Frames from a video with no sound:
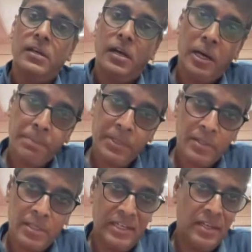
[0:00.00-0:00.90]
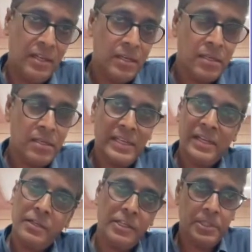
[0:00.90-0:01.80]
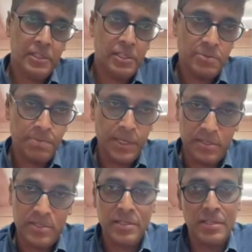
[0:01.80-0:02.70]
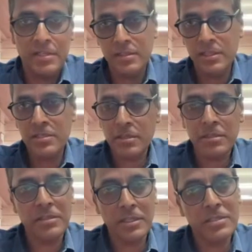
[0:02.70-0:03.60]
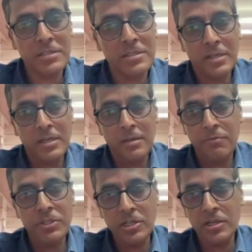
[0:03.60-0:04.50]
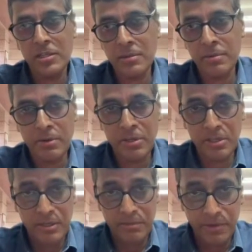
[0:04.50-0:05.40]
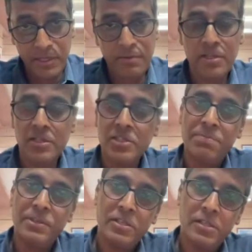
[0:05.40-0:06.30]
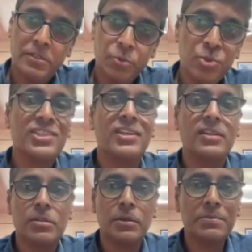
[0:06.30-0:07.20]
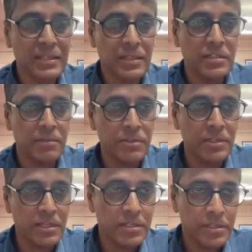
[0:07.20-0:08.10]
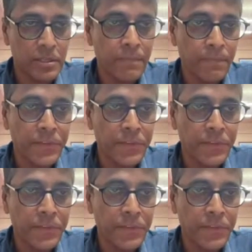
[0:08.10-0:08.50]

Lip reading: up in the air, and deep in the space. These are the things which are the very, very special use case of satellite communication.